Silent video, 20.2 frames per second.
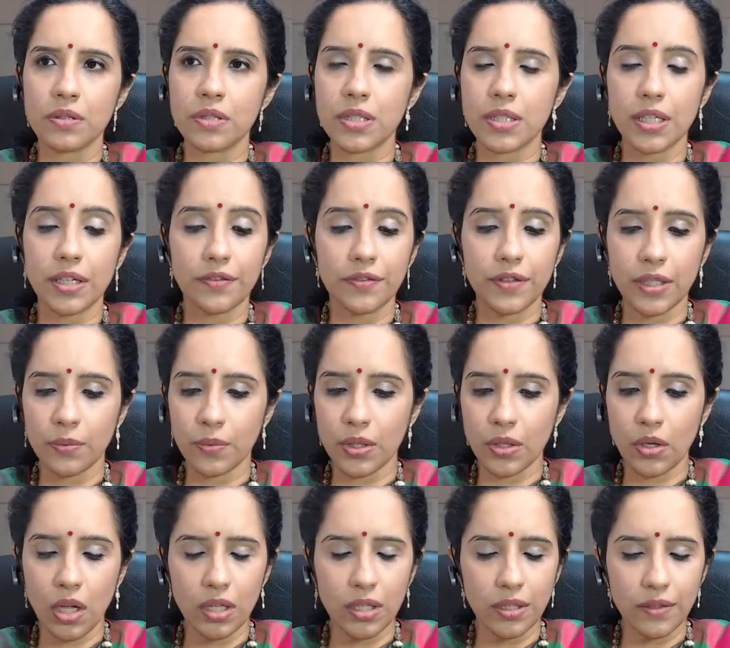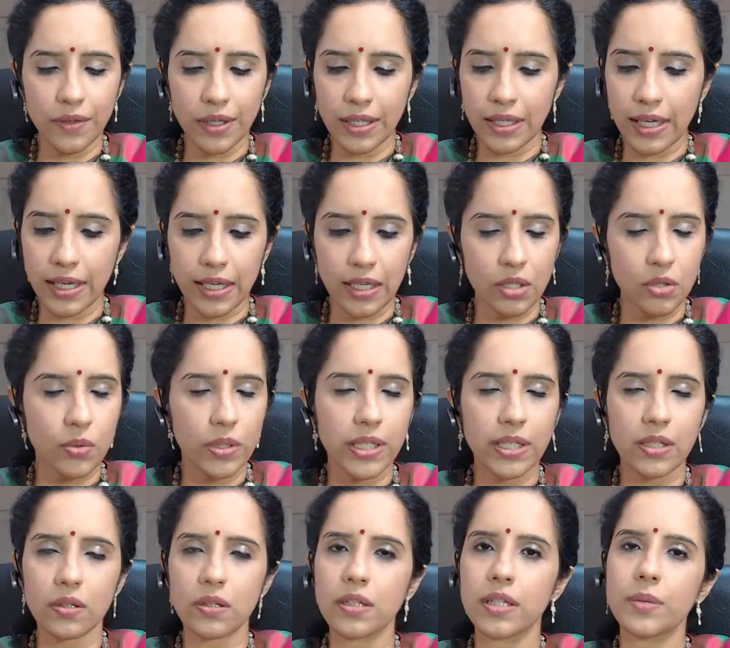stuff that we're all living like at
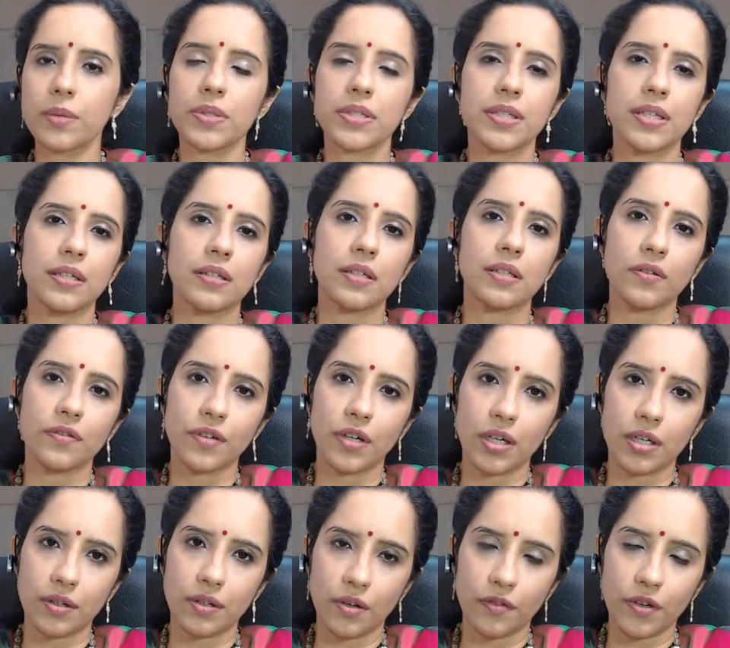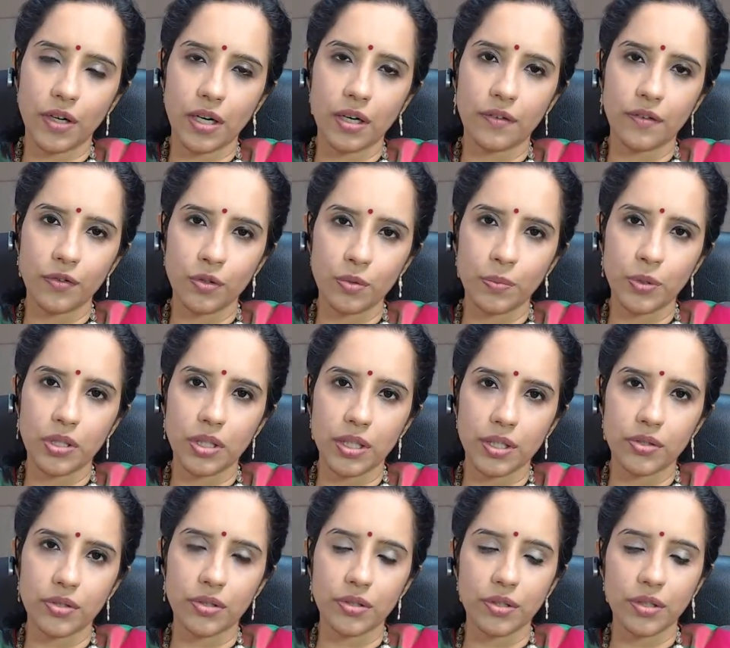20 or 30% of our full
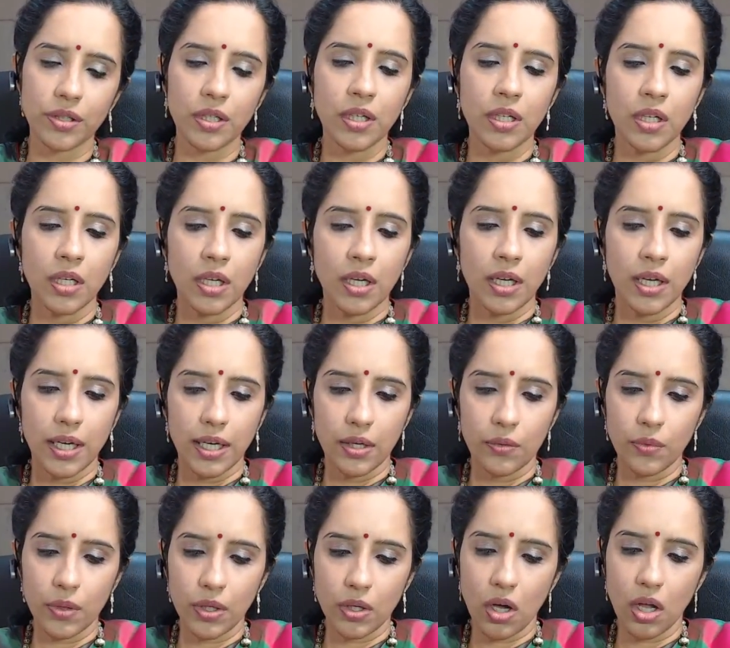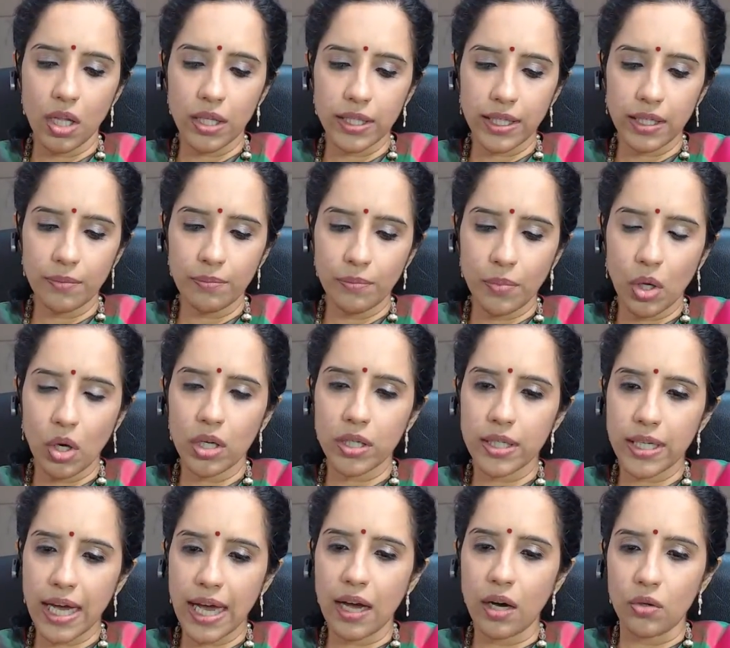potential, and we're all getting
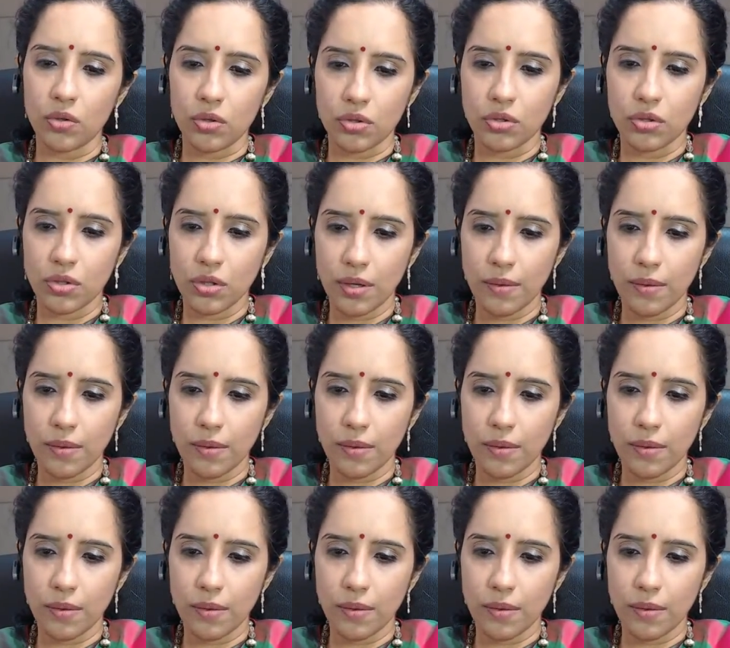bogged down